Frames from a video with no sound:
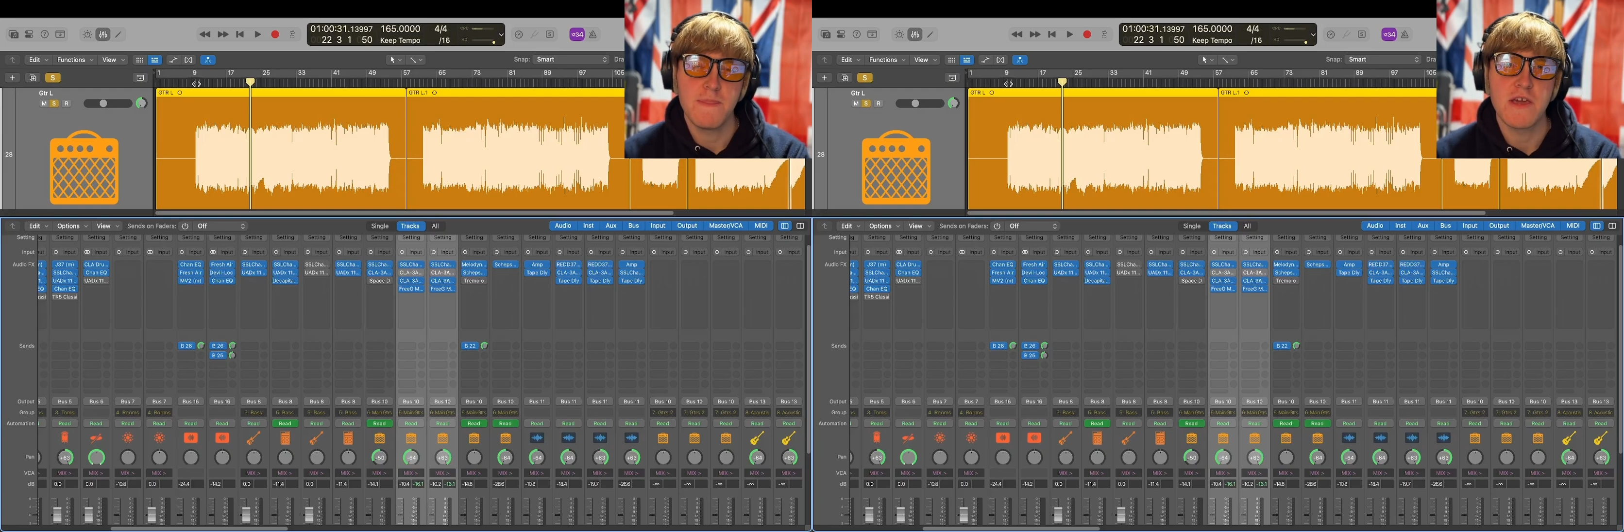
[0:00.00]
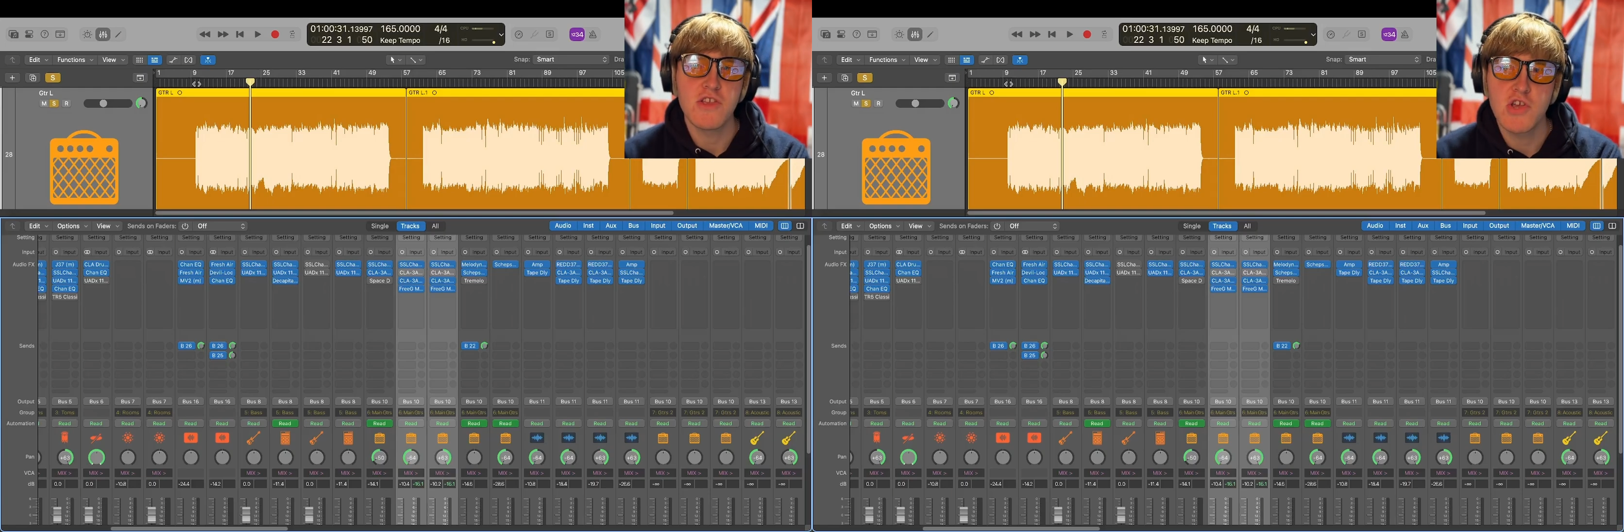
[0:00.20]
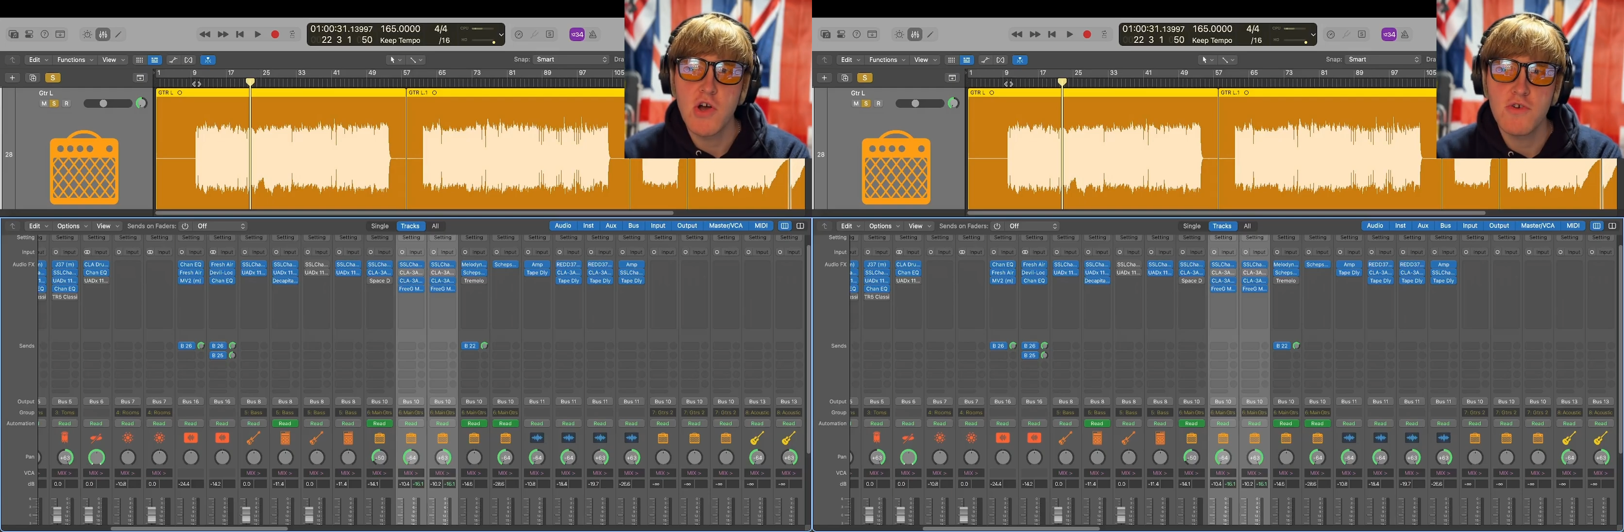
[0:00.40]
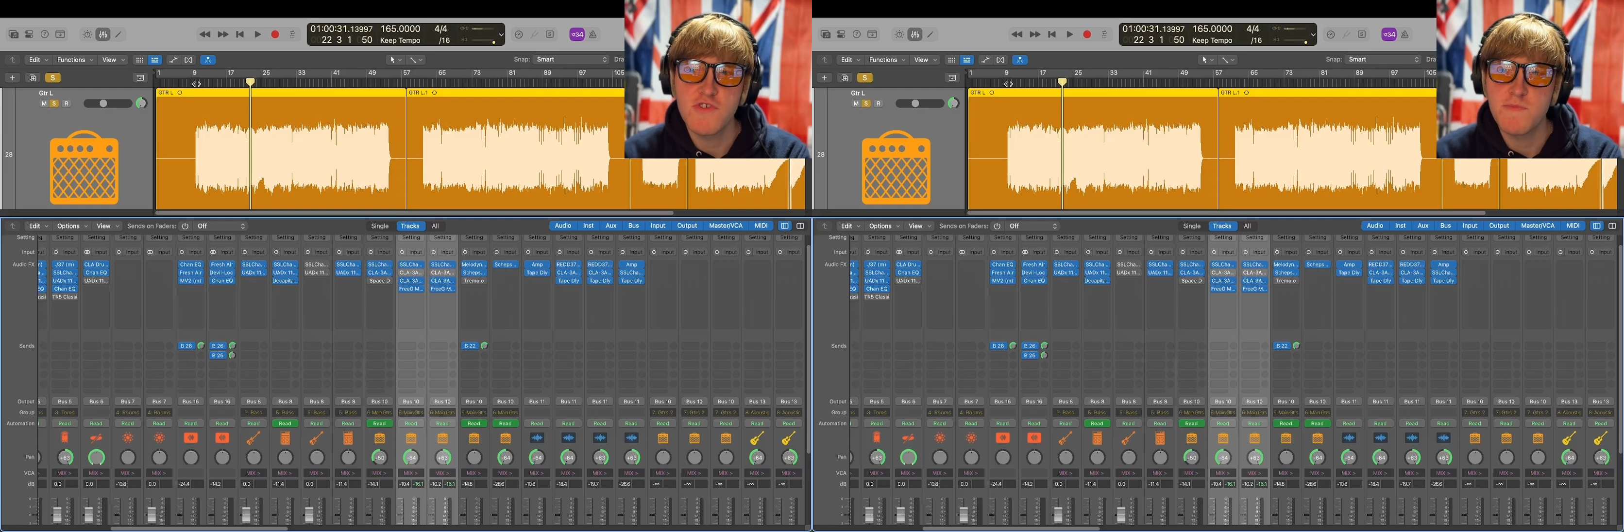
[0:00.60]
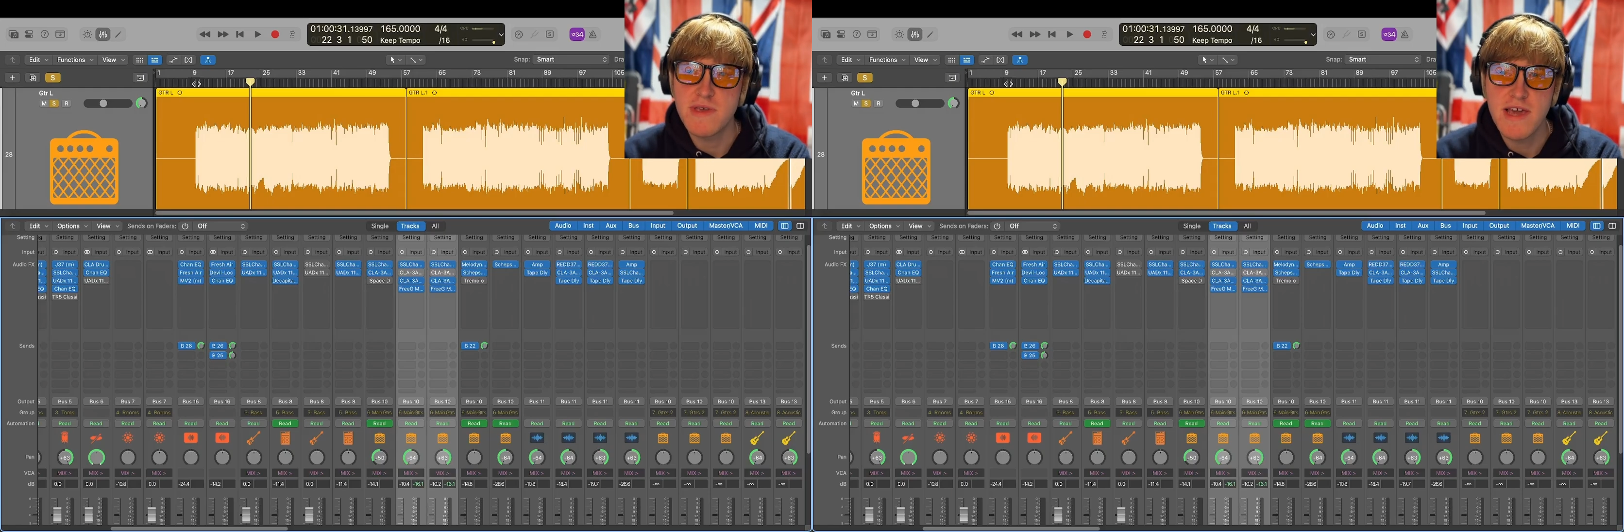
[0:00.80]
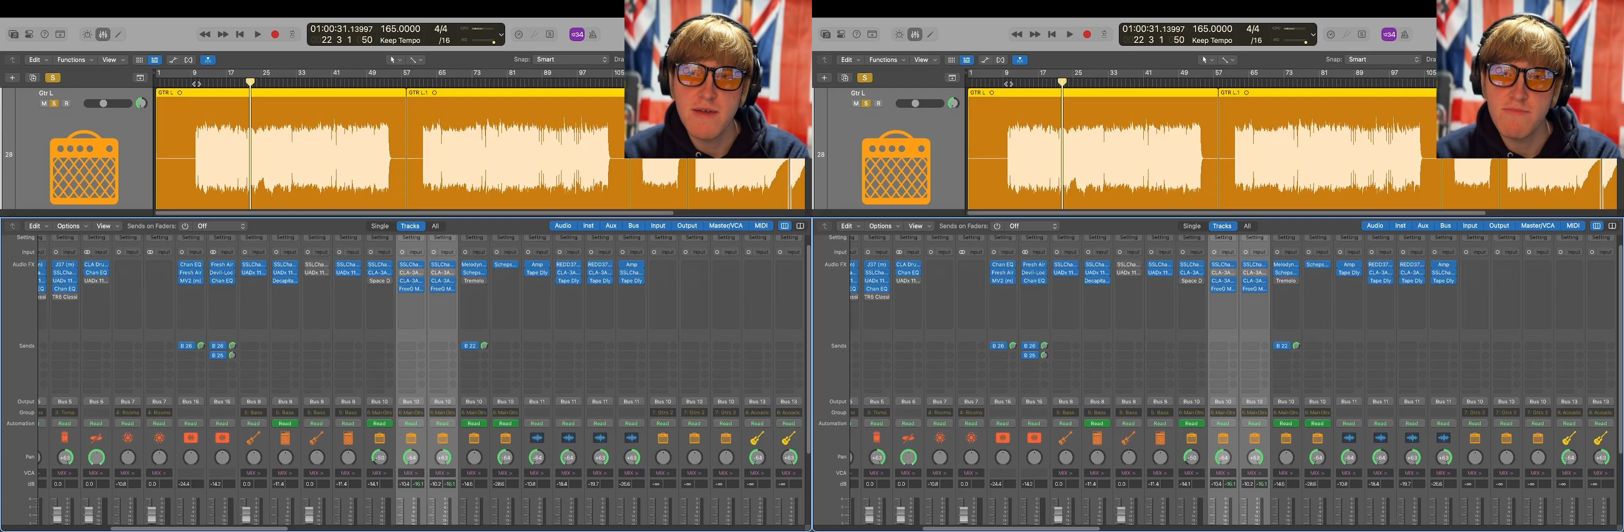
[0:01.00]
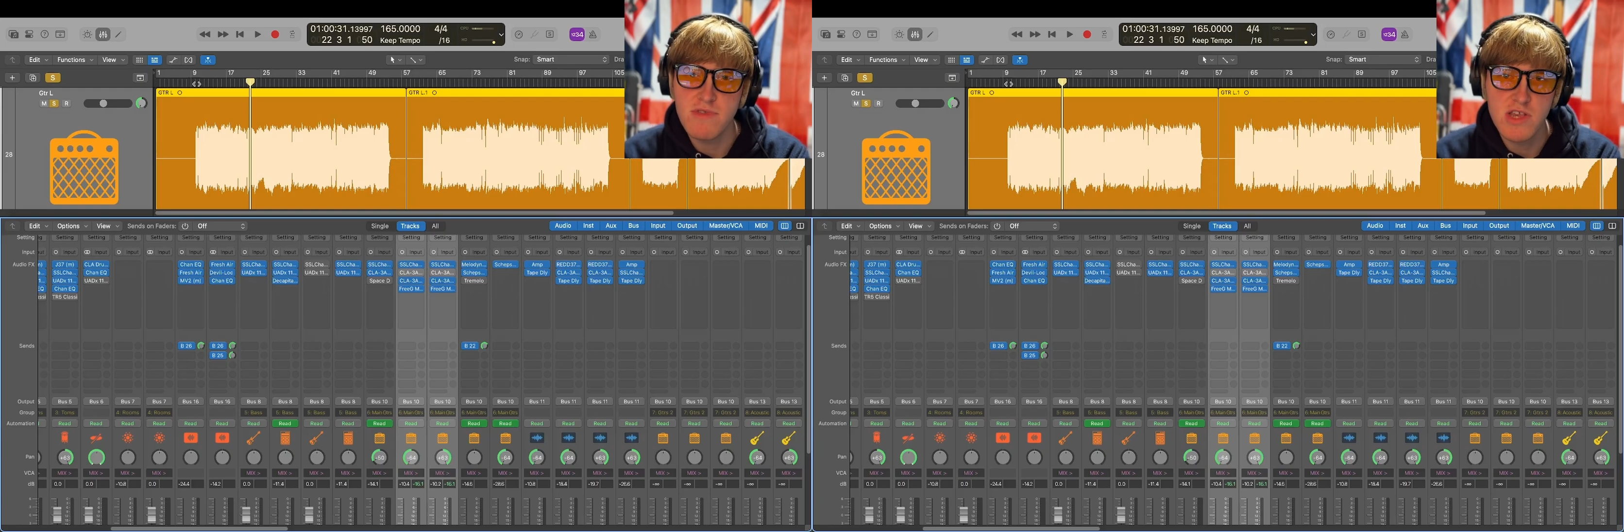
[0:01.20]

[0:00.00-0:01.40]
the guitar just became